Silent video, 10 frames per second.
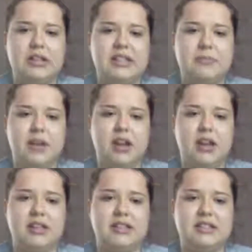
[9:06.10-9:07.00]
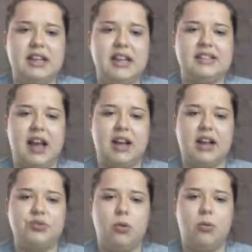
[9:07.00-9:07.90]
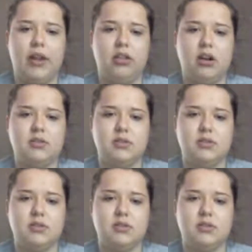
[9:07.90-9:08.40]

What does this mean? It's his actual weight